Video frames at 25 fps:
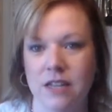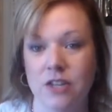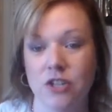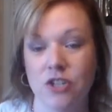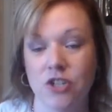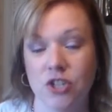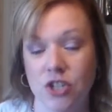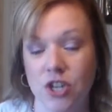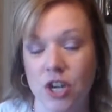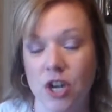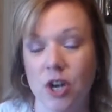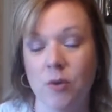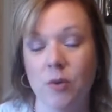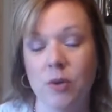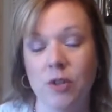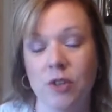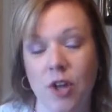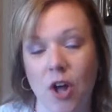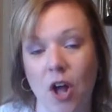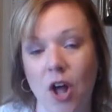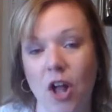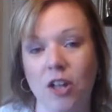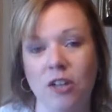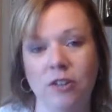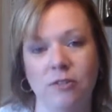Share with
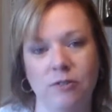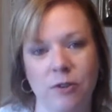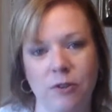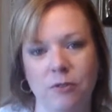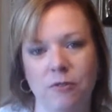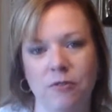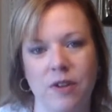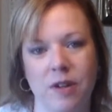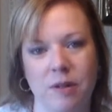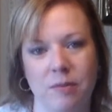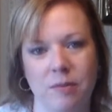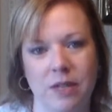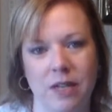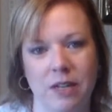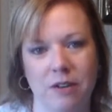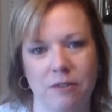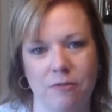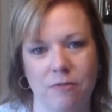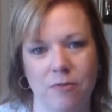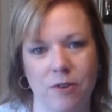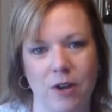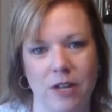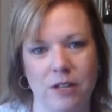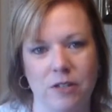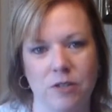all of your family and
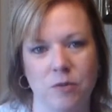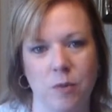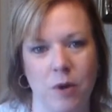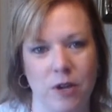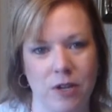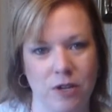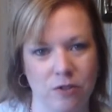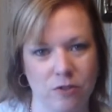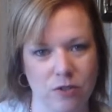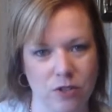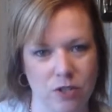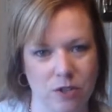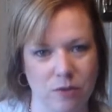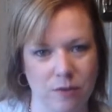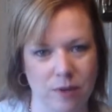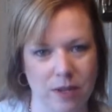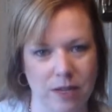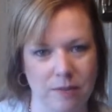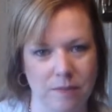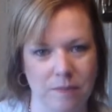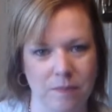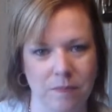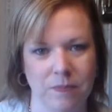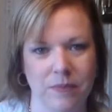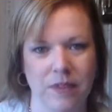friends what you're doing.